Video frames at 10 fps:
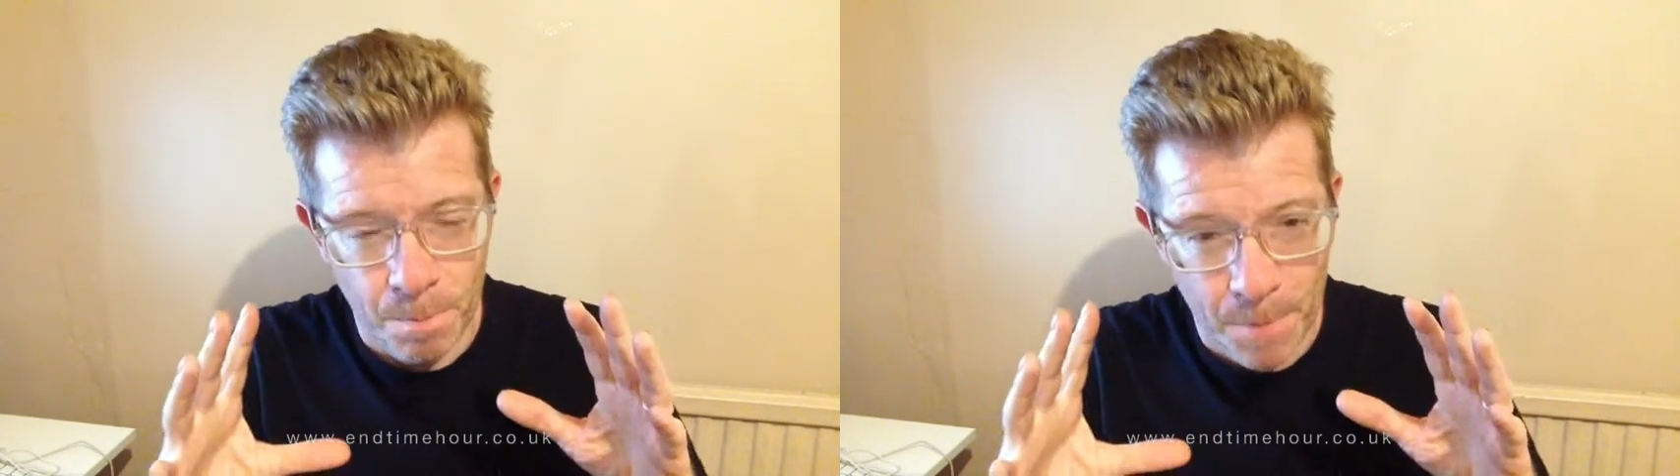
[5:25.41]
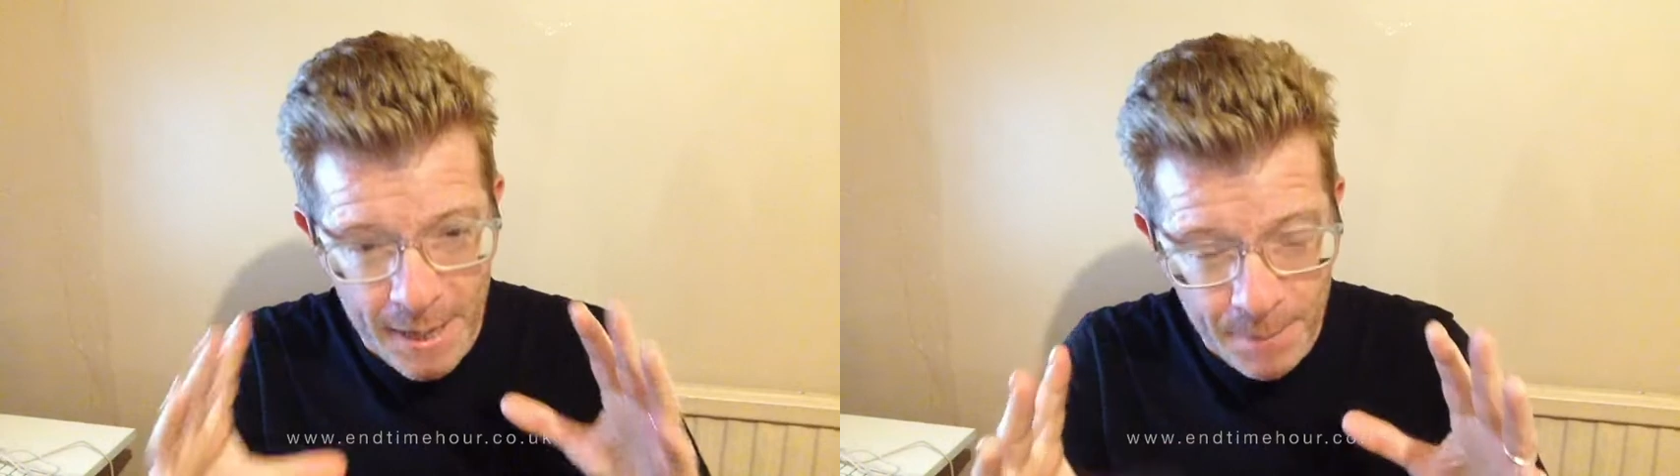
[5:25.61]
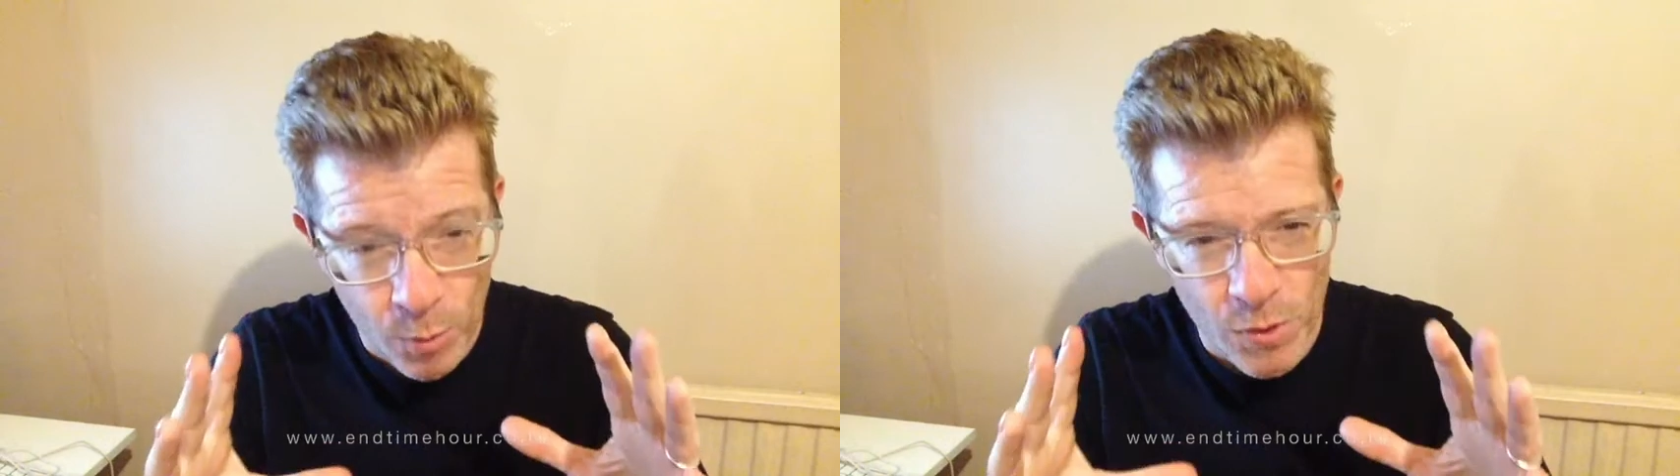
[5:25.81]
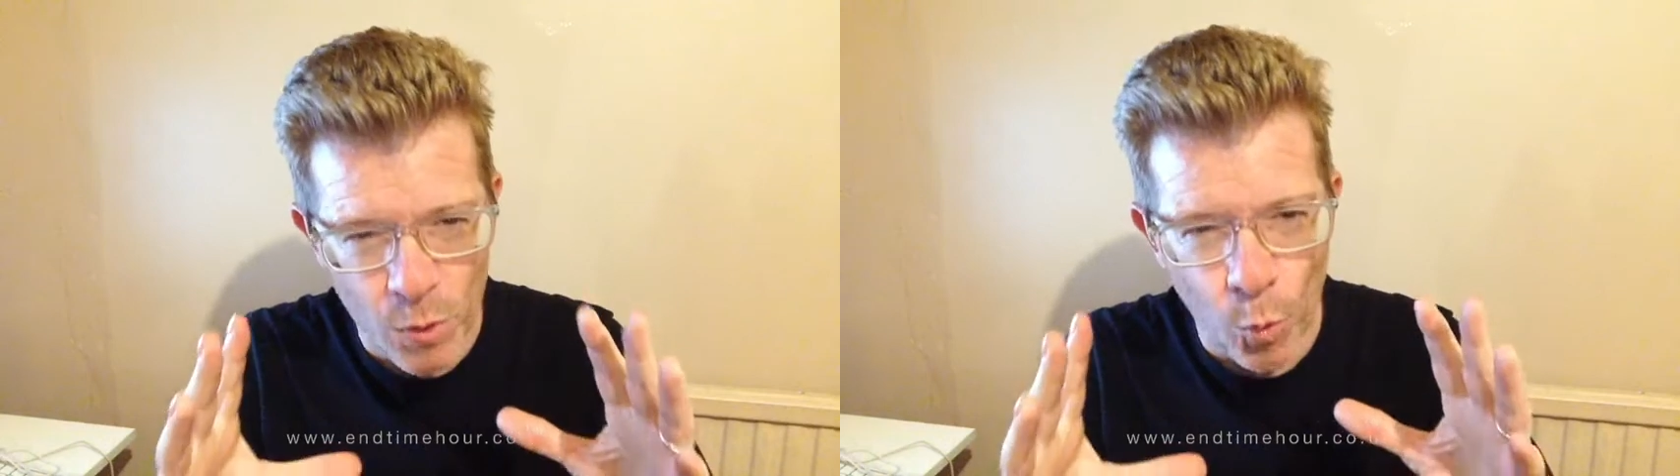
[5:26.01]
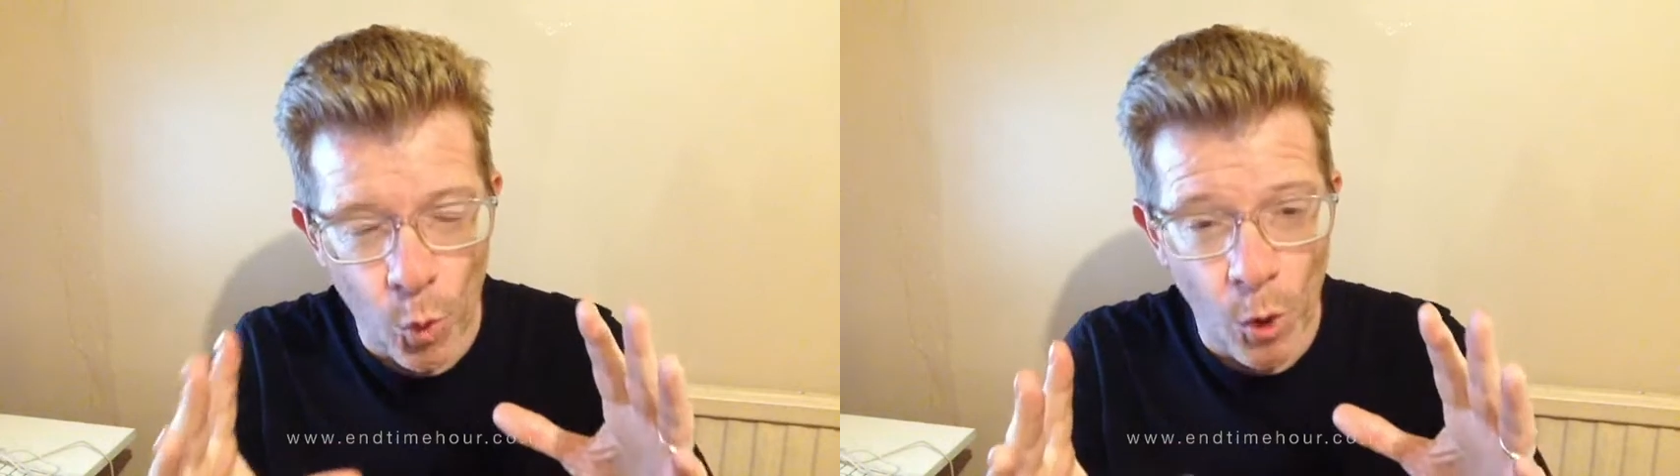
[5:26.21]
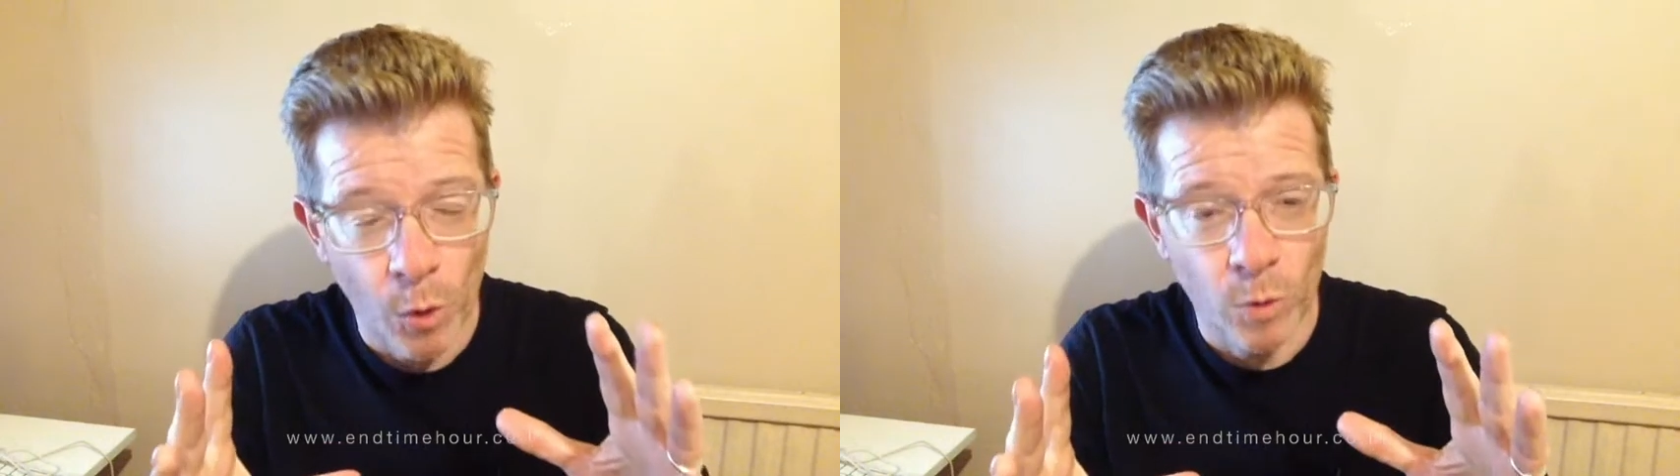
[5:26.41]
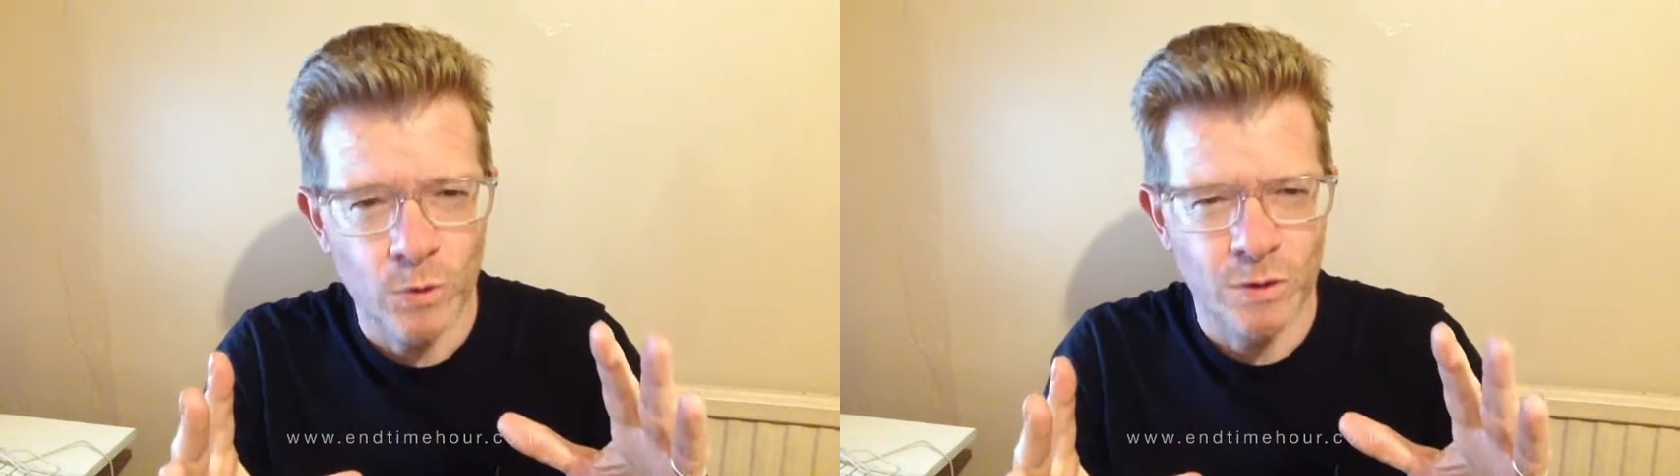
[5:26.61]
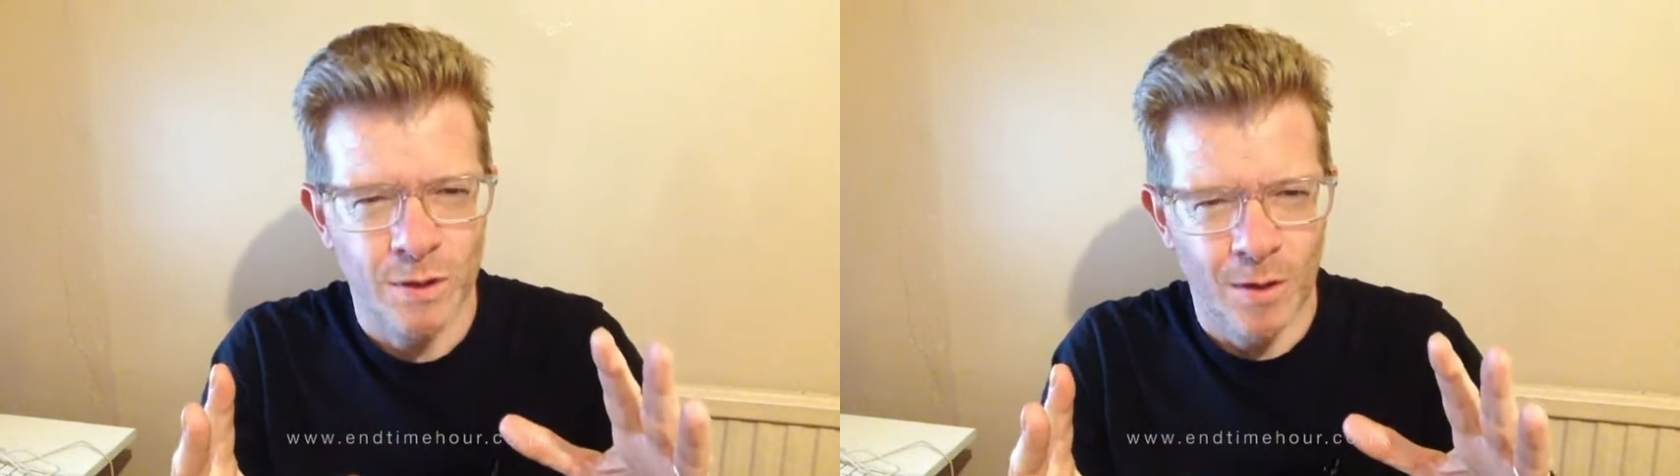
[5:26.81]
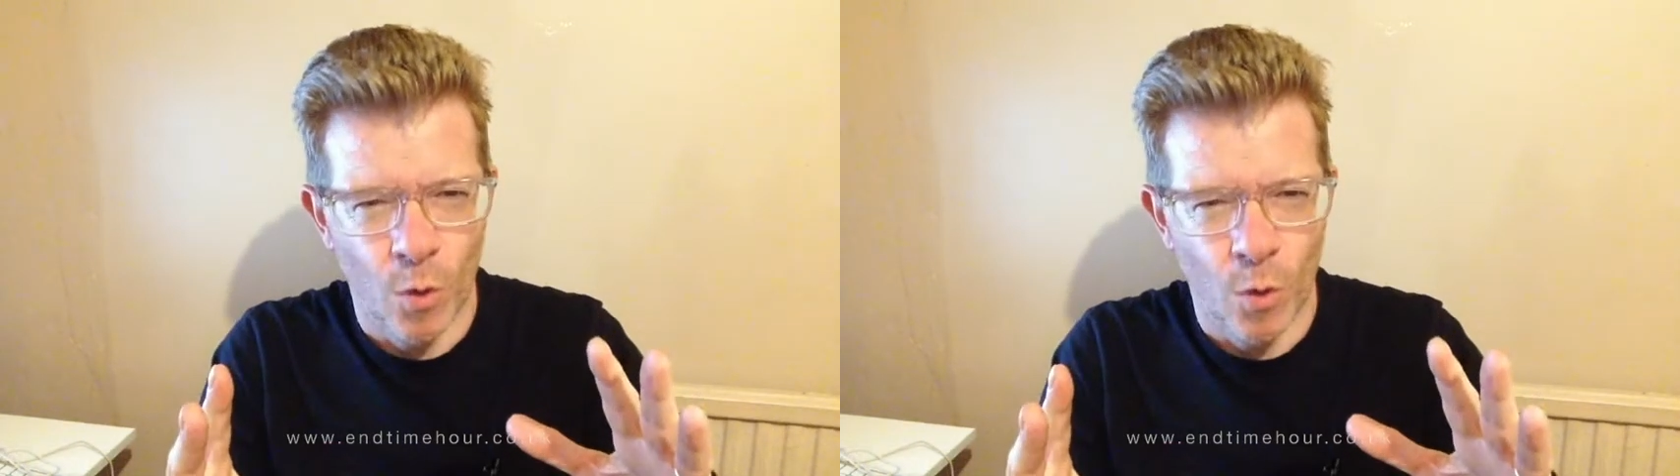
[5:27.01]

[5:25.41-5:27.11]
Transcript: people in the world